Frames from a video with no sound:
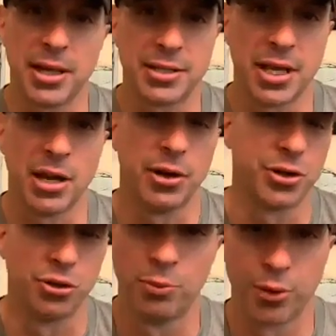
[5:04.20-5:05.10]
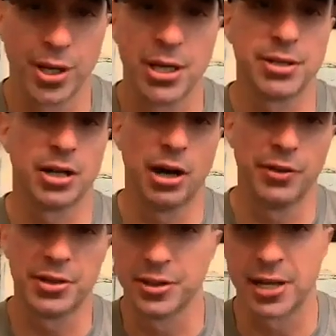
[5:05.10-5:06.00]
Manziel and Drew Brees and
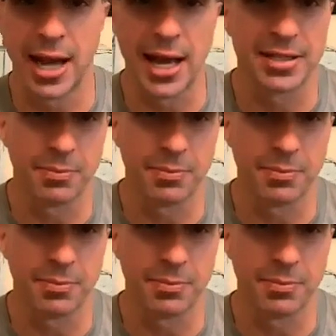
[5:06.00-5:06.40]
all these other guys.